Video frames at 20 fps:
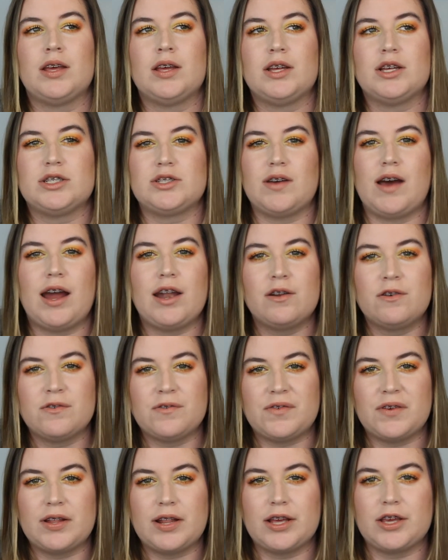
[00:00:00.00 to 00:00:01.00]
so I
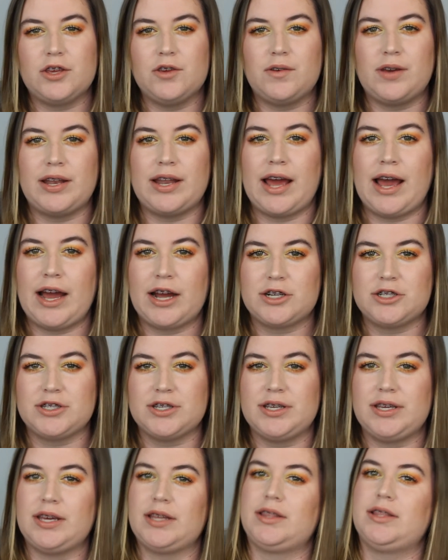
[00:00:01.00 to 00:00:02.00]
don't feel like you can
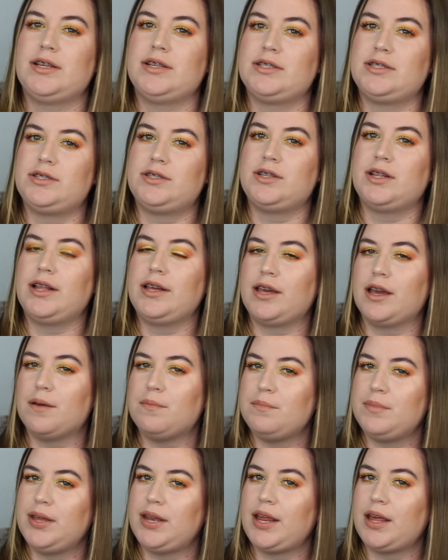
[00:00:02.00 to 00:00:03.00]
actually get this to like
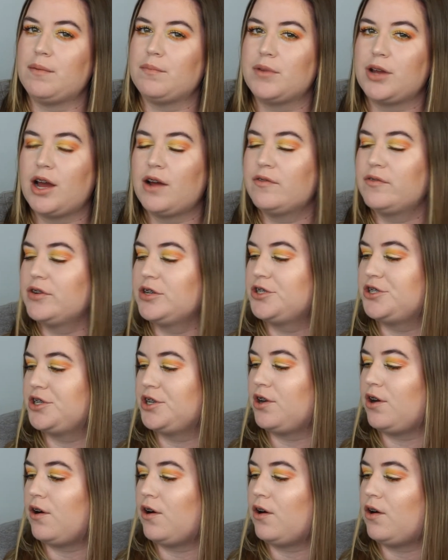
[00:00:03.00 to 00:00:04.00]
a medium coverage
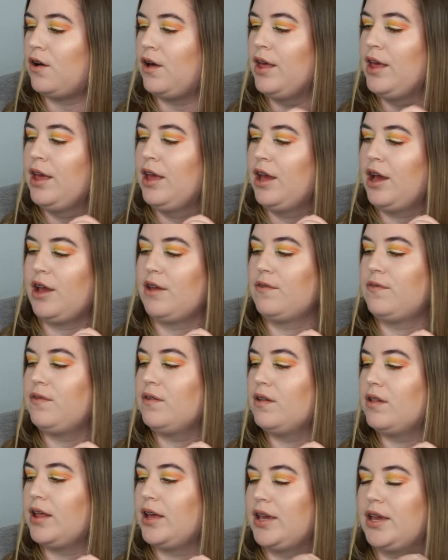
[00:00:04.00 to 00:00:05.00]
at all. I
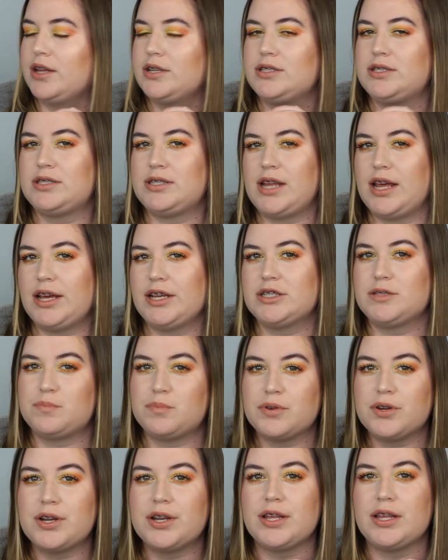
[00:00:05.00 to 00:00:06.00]
feel like it stays
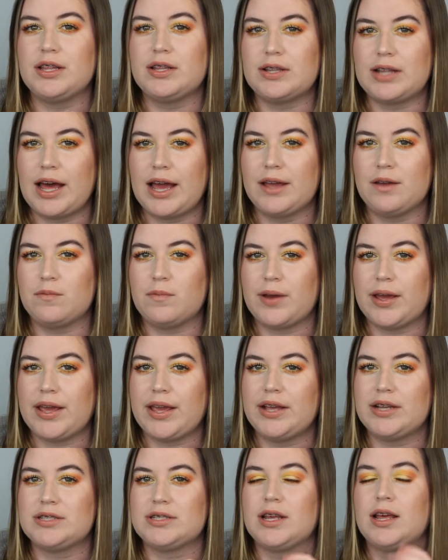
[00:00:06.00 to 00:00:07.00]
pretty
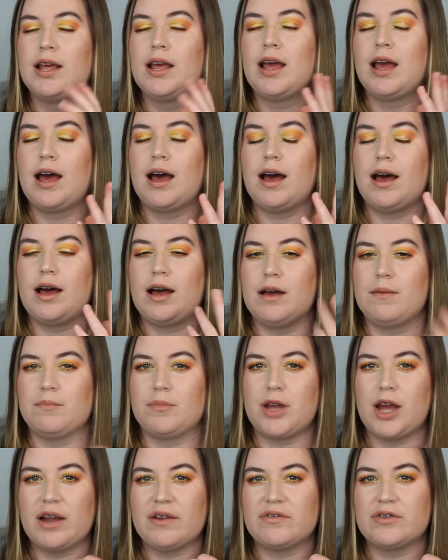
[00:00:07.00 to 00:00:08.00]
lightweight
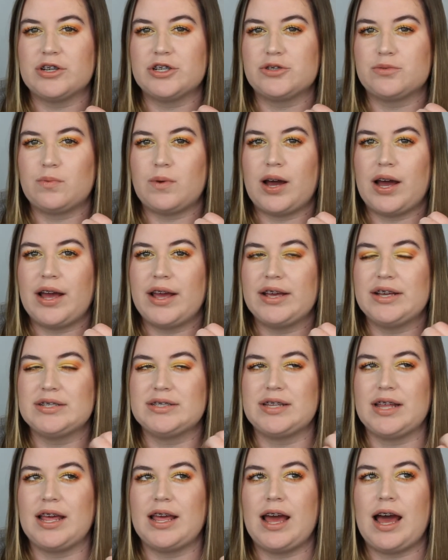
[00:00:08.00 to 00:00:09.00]
coverage
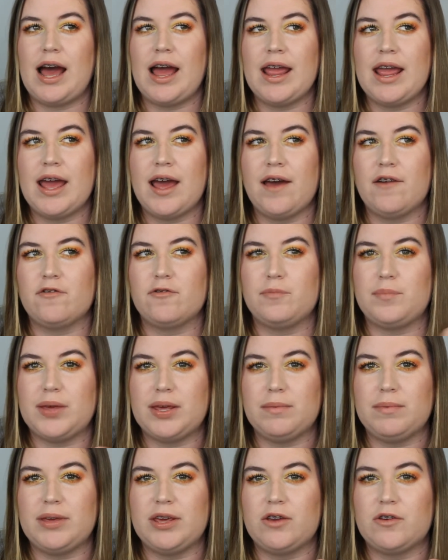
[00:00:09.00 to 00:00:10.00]
wise. I have
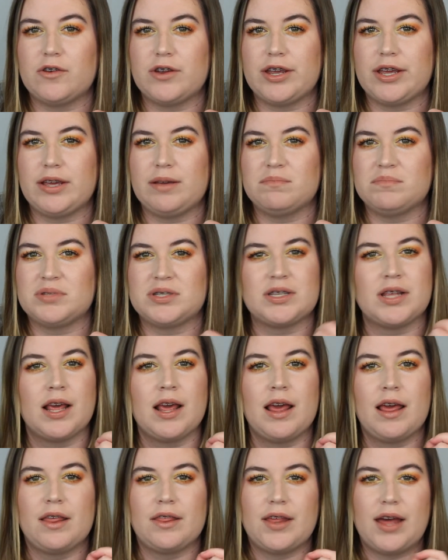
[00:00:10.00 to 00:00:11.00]
BB creams
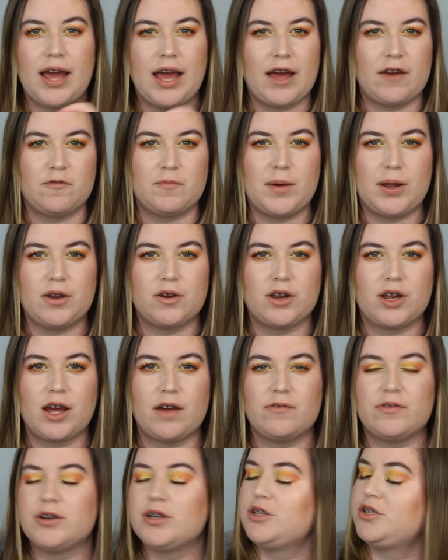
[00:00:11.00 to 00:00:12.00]
that have better
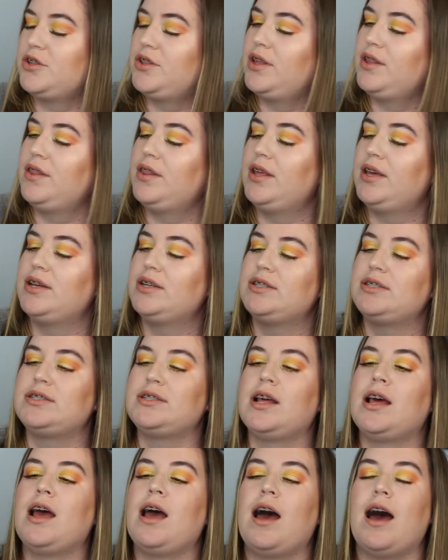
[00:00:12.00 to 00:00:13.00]
coverage than
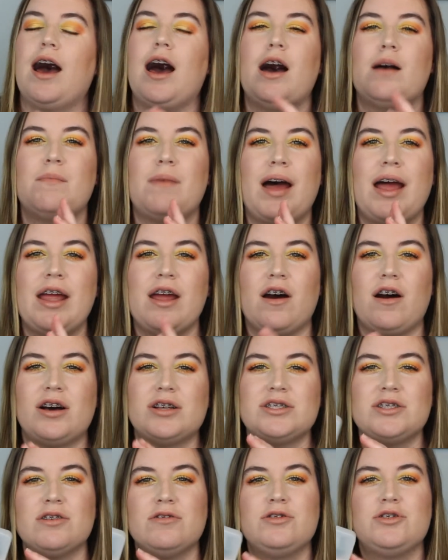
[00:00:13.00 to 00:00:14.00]
this. I
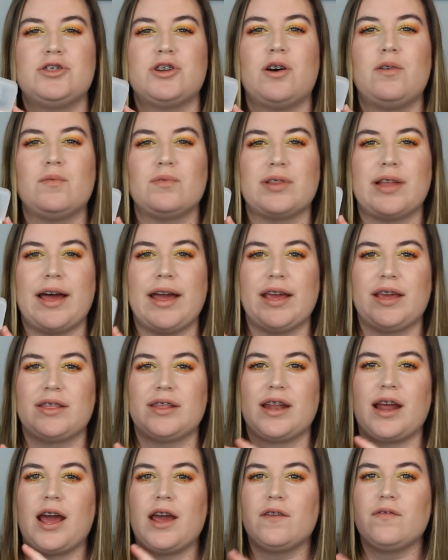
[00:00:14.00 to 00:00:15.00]
also don't like
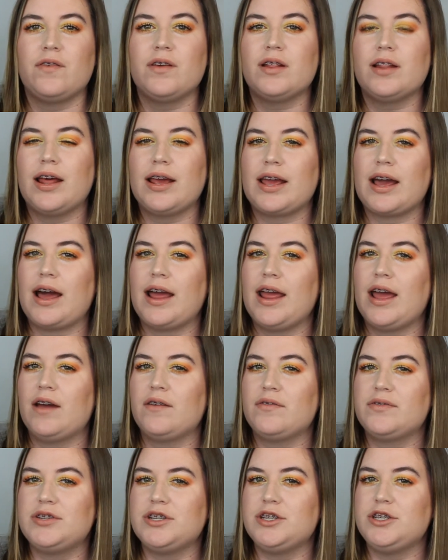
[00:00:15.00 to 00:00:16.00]
that I feel like I
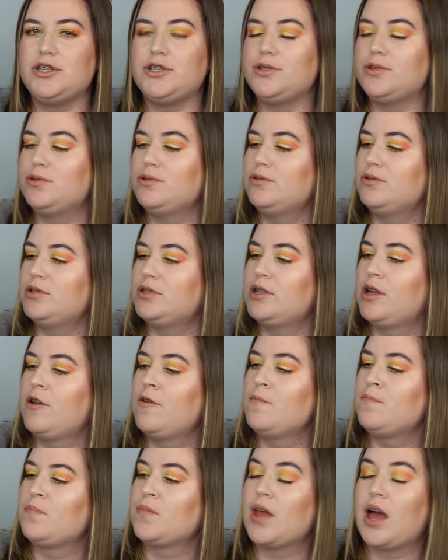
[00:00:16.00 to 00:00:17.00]
have to use
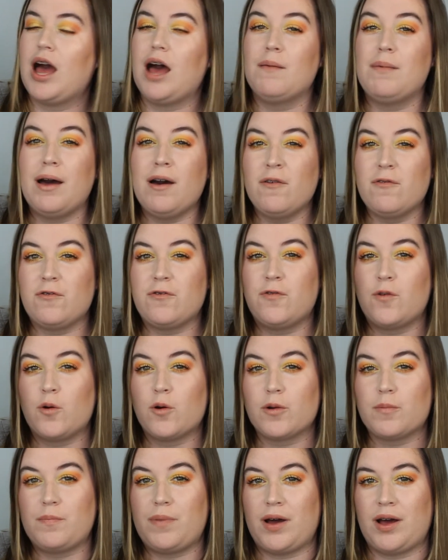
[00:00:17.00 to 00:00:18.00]
about
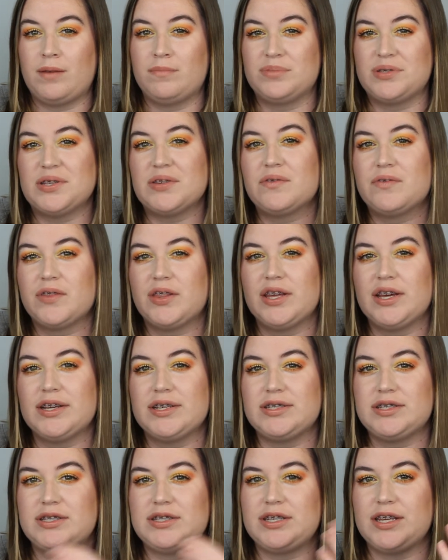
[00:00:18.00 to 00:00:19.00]
4 pumps of
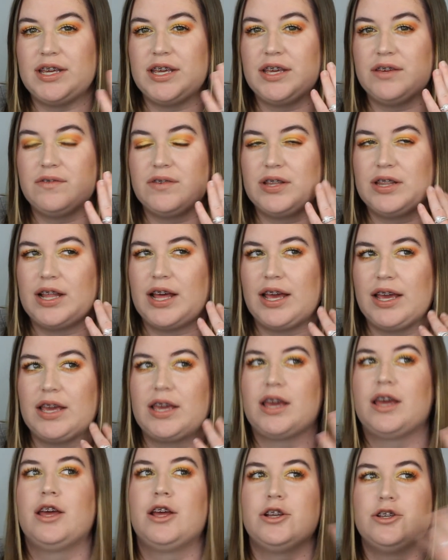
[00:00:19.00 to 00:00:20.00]
this to even
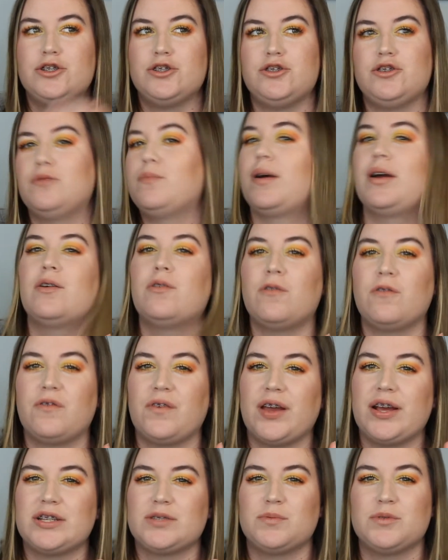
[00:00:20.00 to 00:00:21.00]
like do my whole
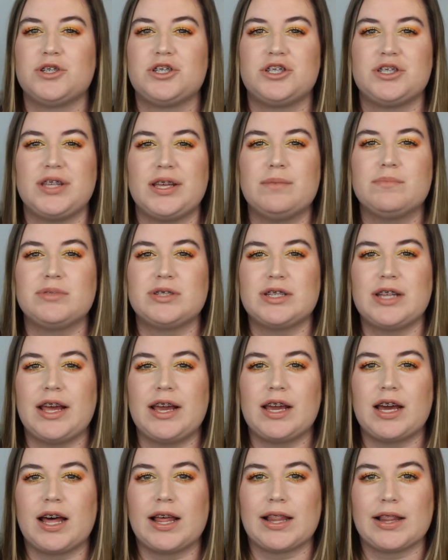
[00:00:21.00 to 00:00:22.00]
face, which seems
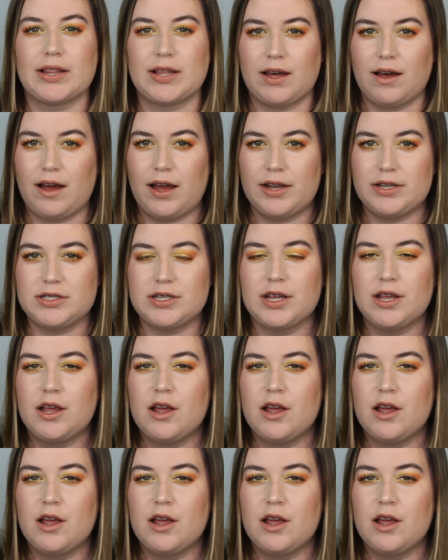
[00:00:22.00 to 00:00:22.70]
like a lot